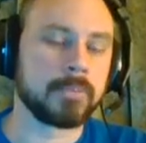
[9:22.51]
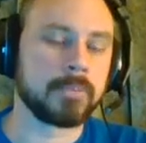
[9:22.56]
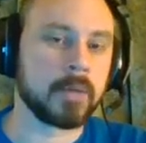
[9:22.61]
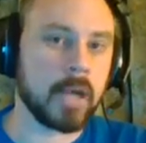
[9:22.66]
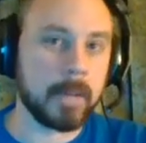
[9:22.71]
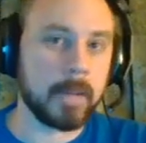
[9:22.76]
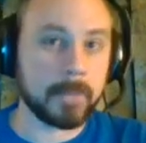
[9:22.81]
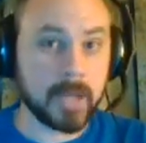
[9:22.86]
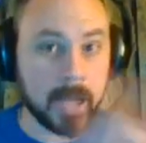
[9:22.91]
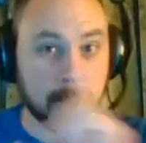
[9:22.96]

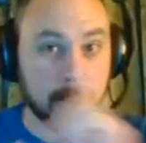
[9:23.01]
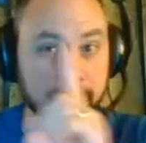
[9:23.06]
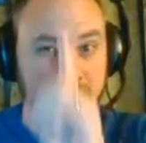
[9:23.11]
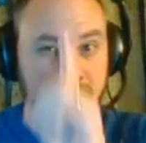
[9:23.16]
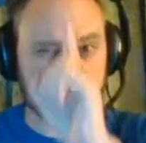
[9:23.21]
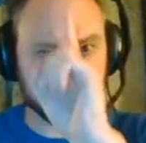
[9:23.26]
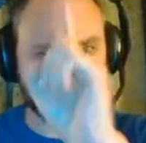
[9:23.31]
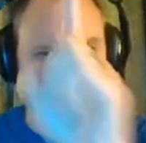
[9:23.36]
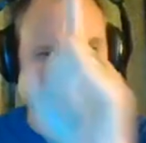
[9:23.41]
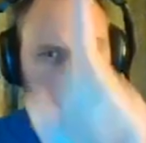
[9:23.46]
Braum. Combat
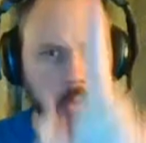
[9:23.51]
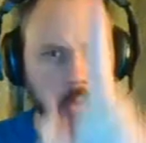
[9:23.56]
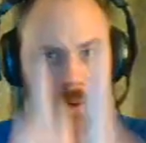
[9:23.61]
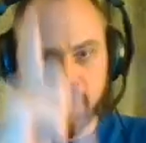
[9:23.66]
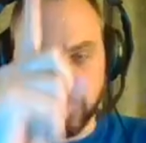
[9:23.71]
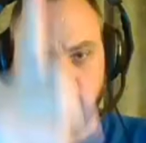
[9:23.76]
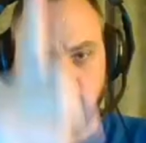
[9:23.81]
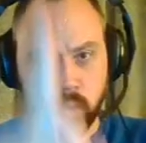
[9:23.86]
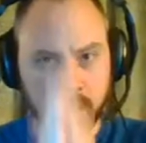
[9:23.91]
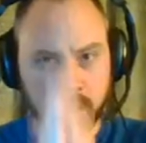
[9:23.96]
is
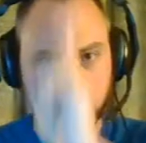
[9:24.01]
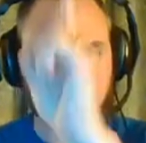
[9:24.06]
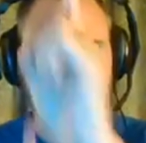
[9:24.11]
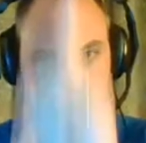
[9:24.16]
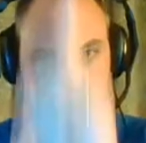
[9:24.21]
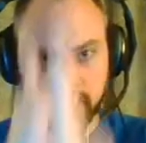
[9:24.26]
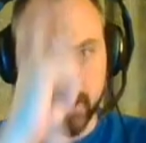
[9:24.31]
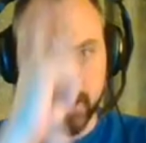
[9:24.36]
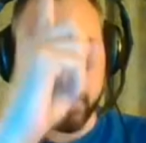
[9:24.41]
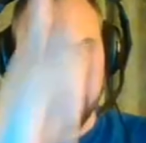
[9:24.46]
always
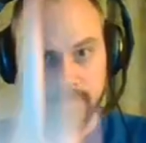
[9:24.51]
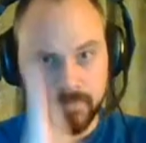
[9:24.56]
one-on-one.